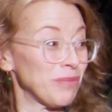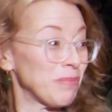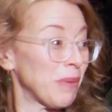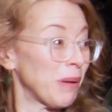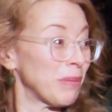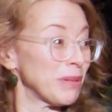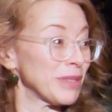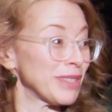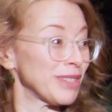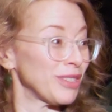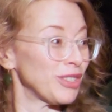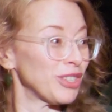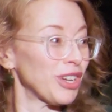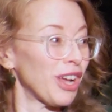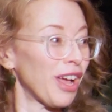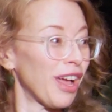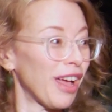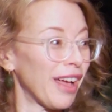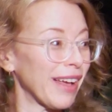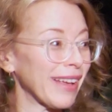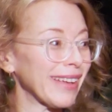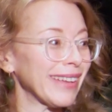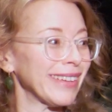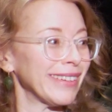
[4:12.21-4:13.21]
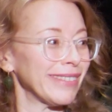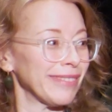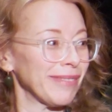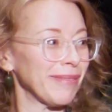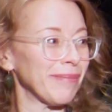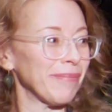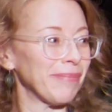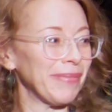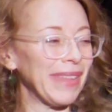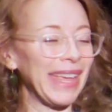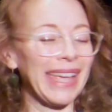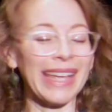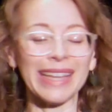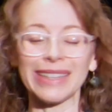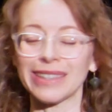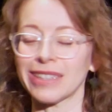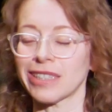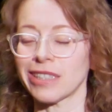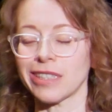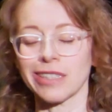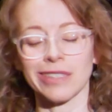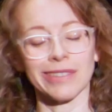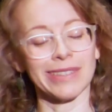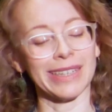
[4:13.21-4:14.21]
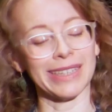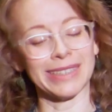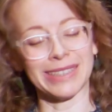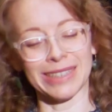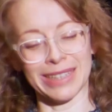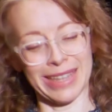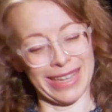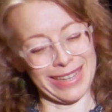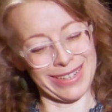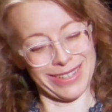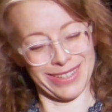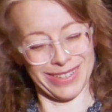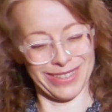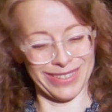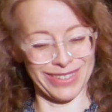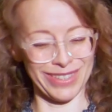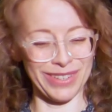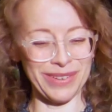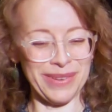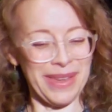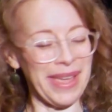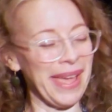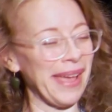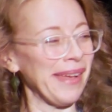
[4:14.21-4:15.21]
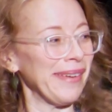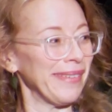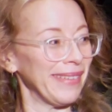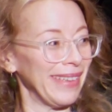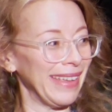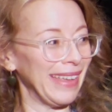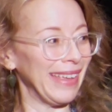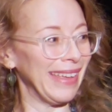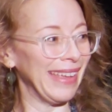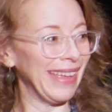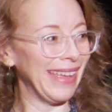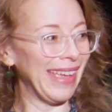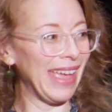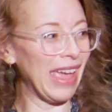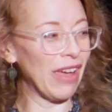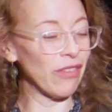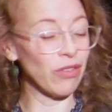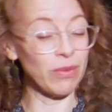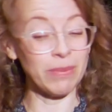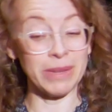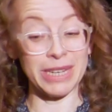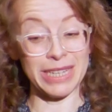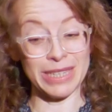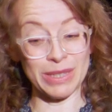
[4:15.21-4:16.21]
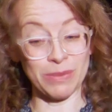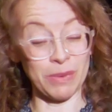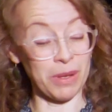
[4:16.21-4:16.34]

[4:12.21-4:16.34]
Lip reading: bubbles and chalk, and it's a delight. So yeah. Everybody is